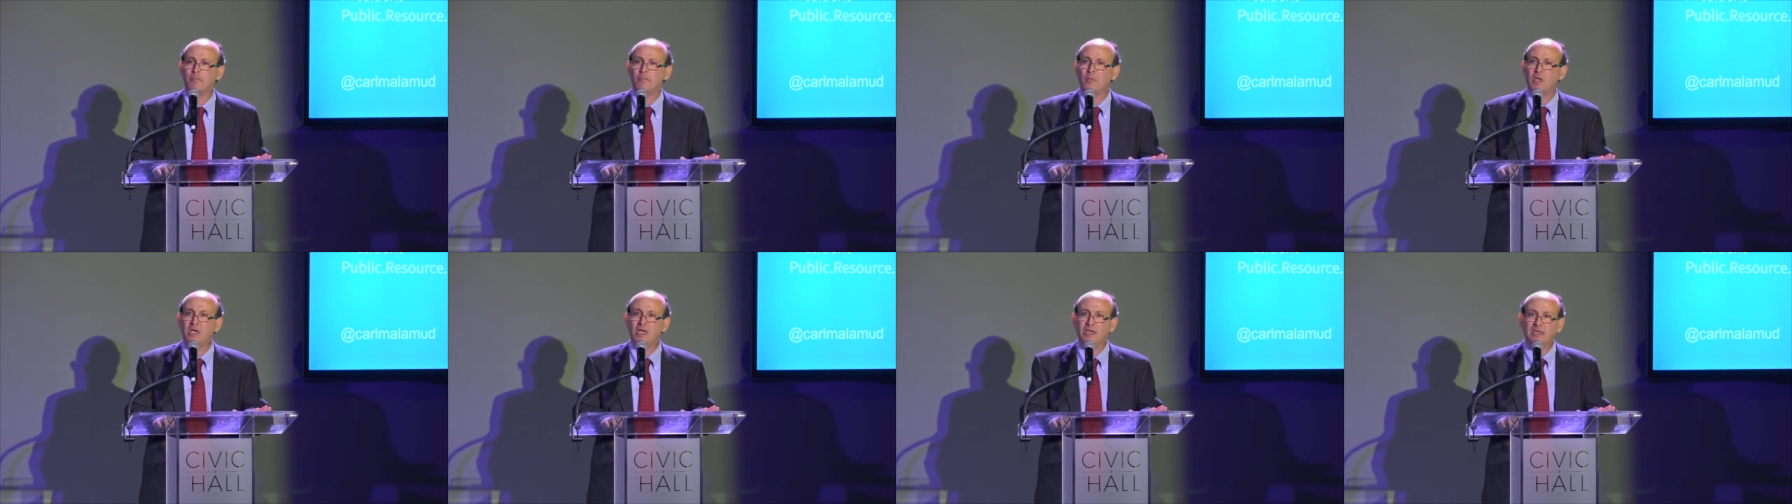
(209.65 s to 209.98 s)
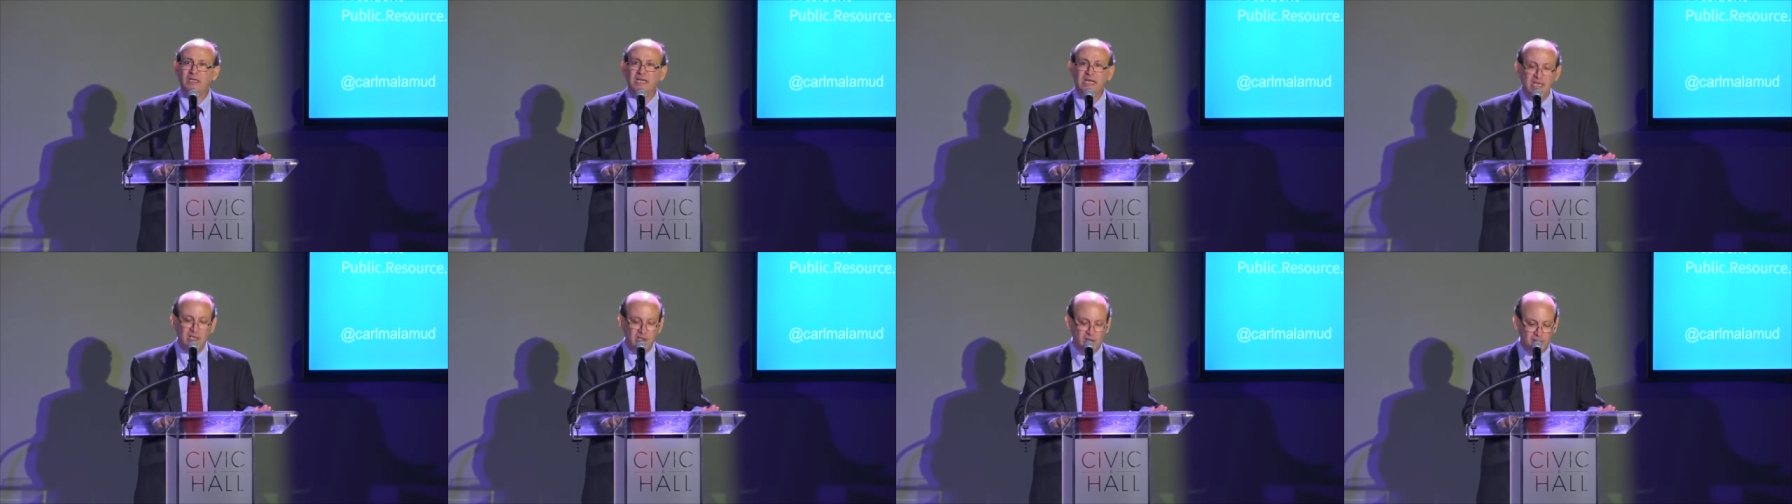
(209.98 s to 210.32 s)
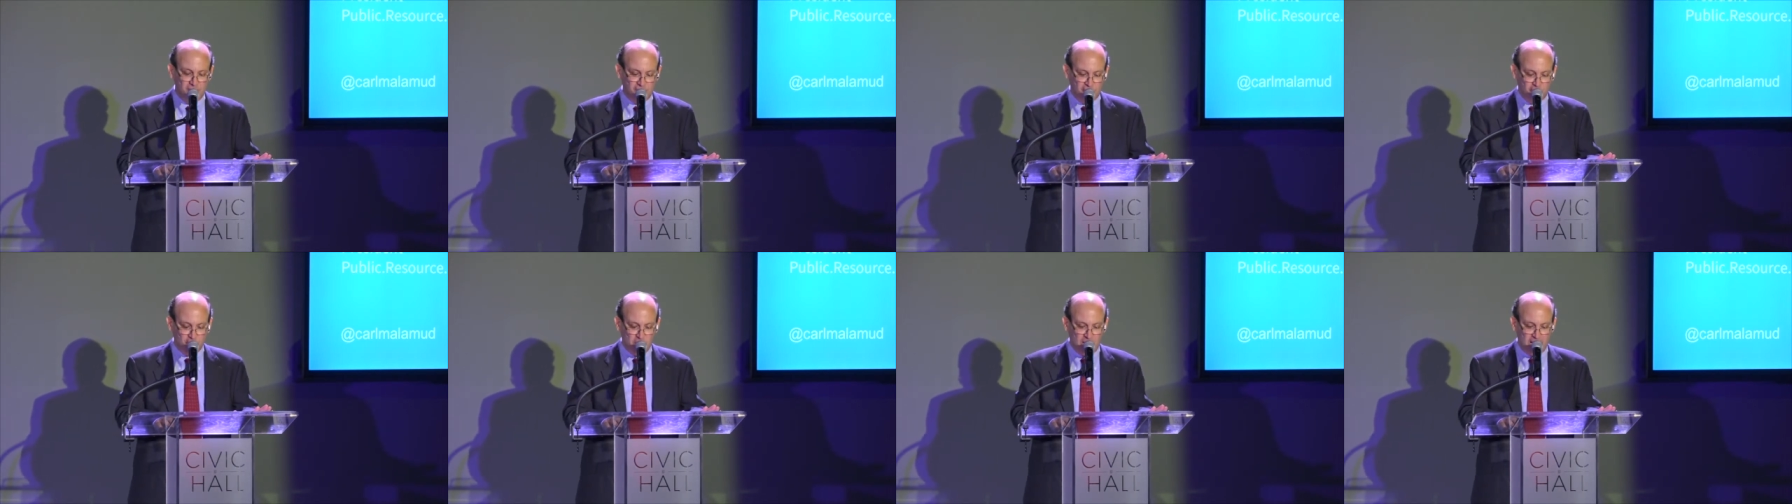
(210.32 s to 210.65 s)
in
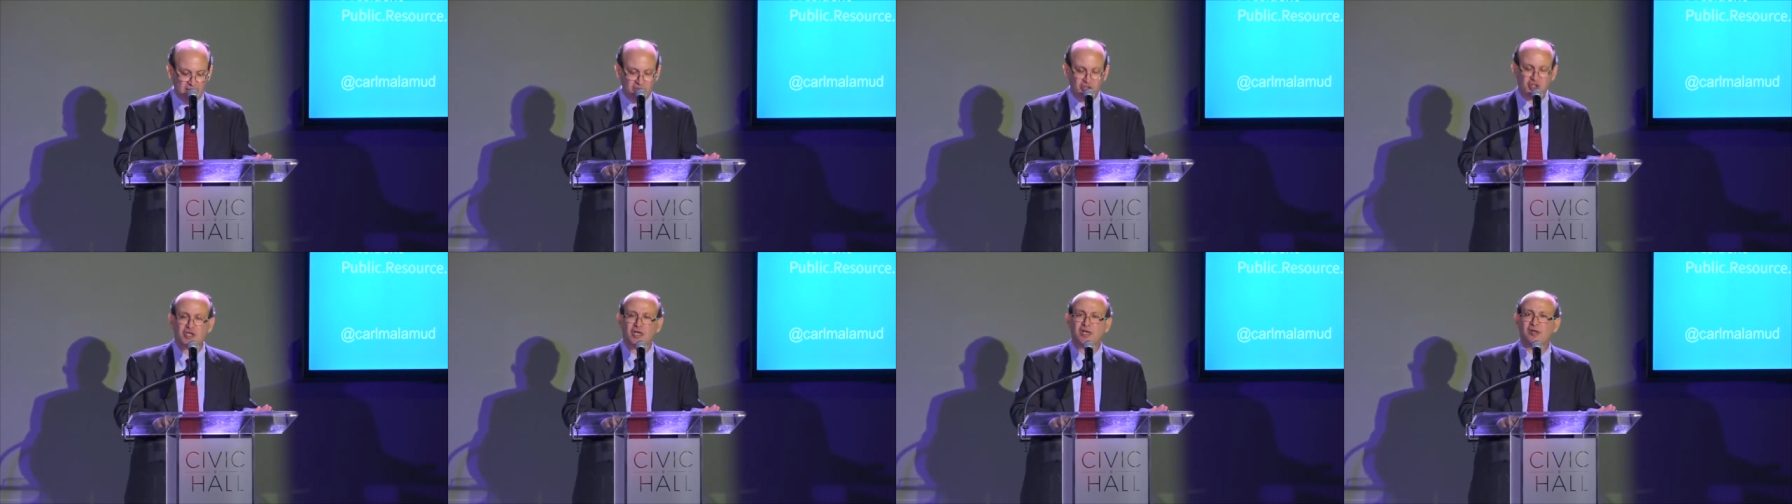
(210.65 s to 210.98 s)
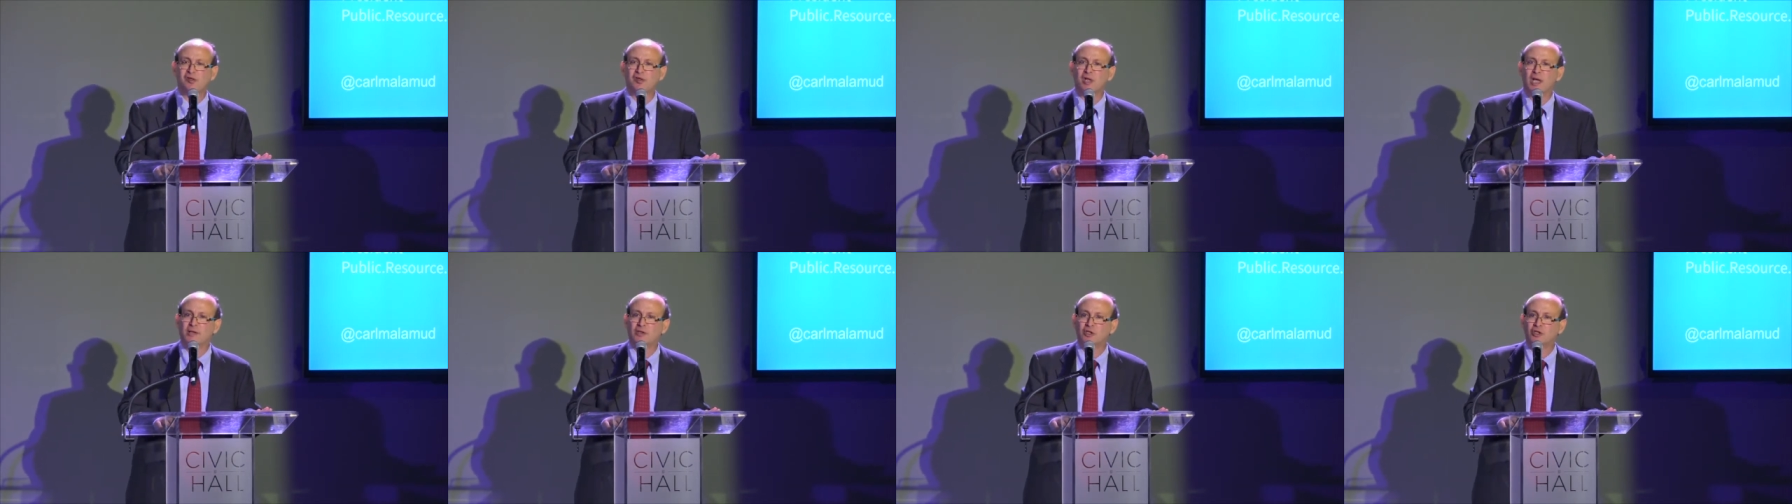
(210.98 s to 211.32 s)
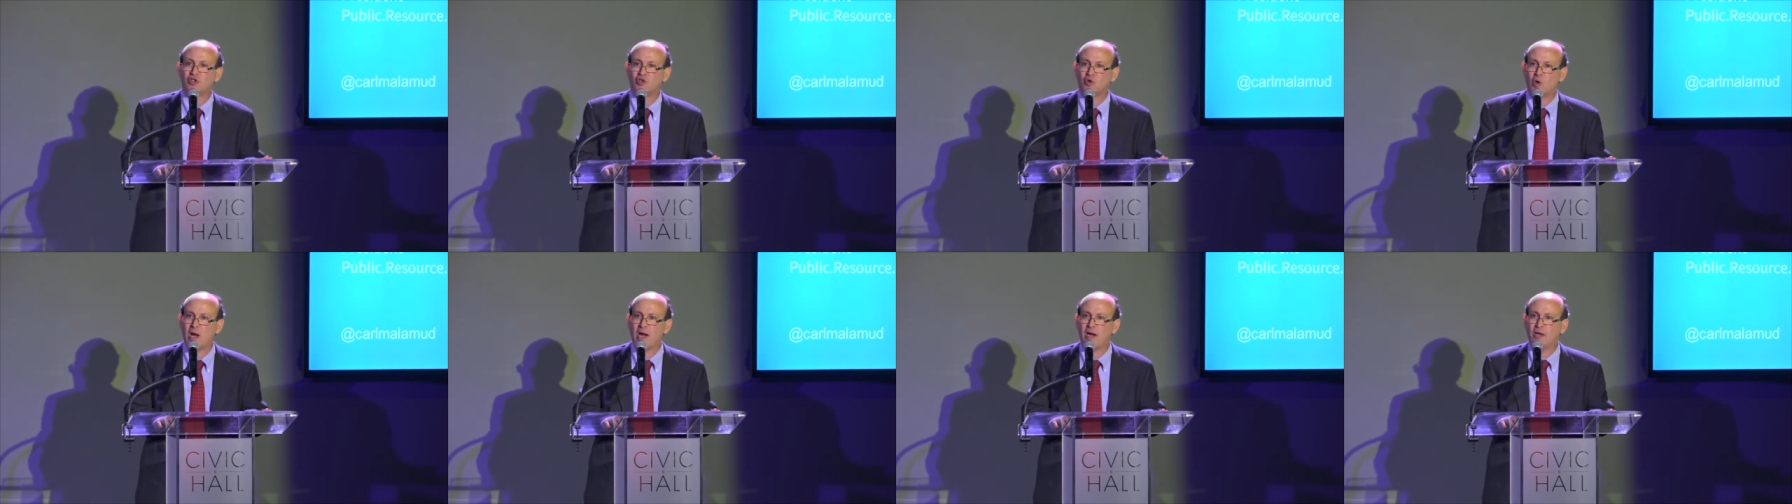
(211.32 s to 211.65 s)
needless tragedies like the
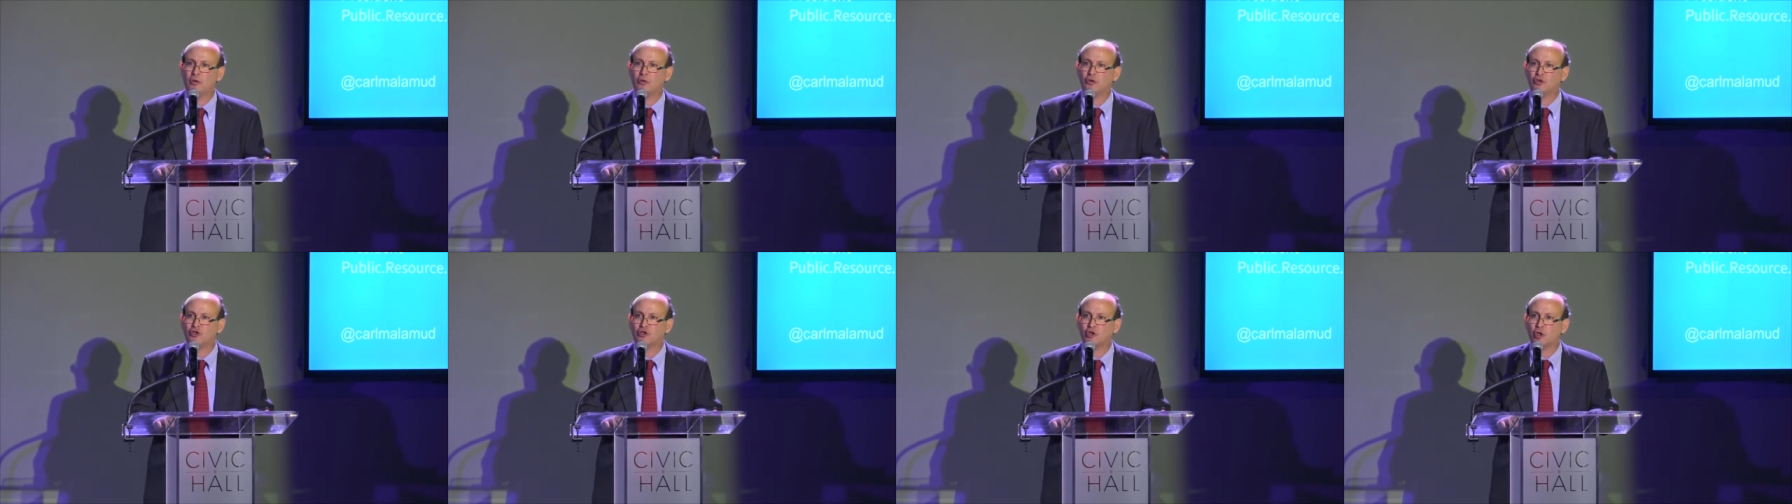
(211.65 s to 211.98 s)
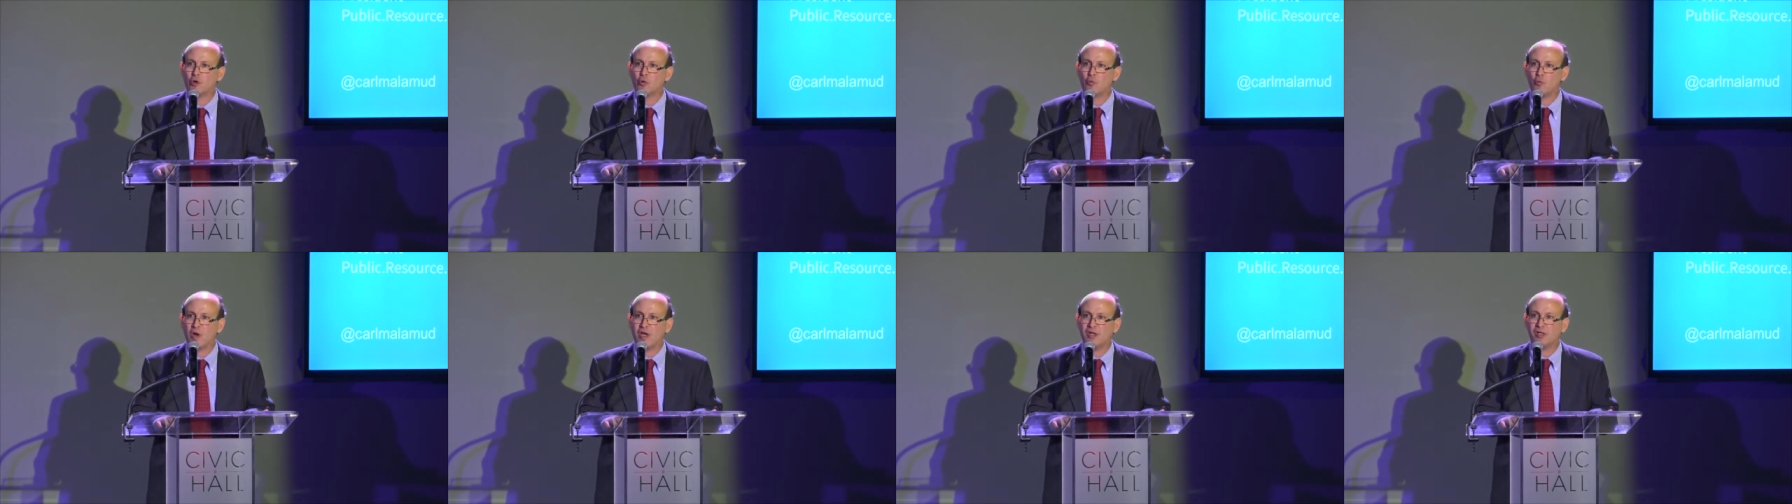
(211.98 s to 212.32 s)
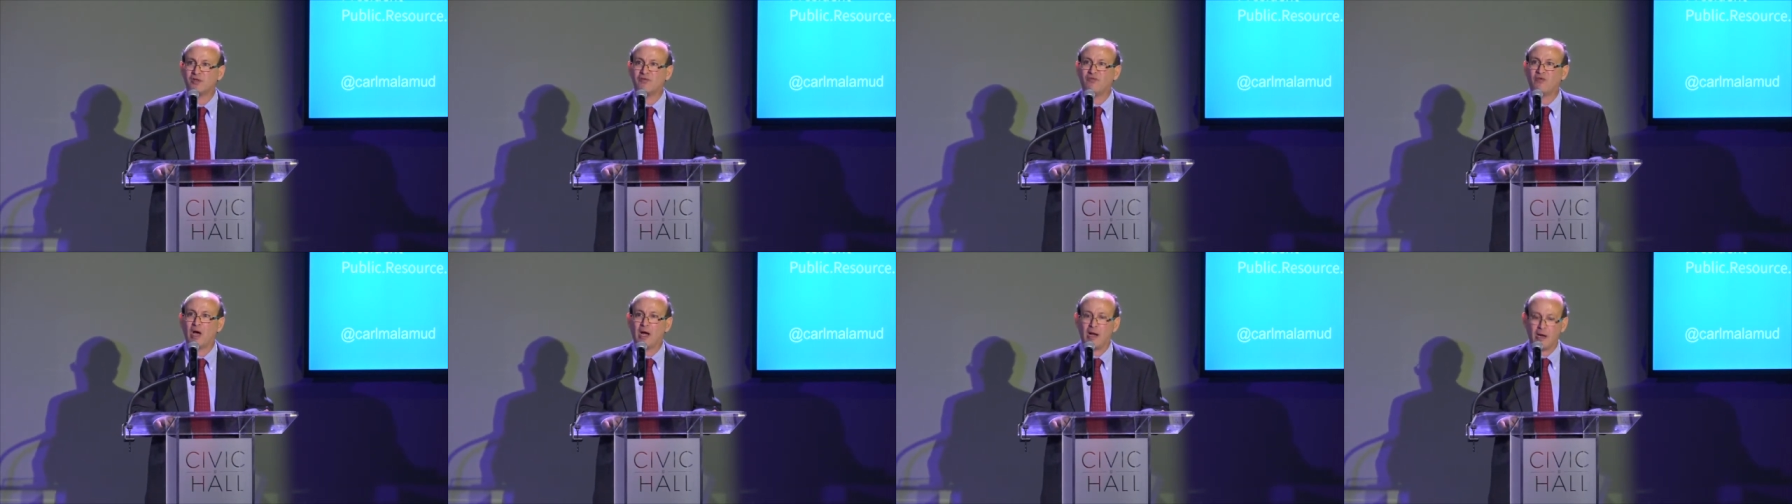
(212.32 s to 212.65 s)
Triangle Shirtwaist
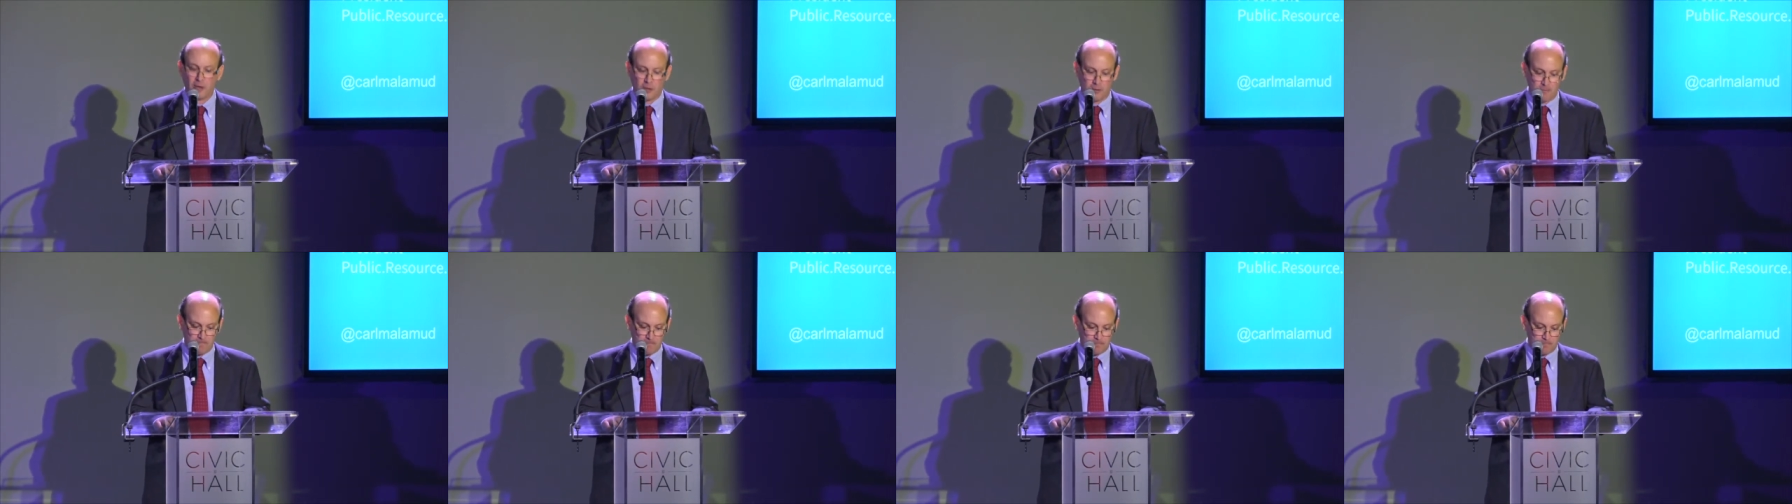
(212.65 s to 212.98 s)
Fire.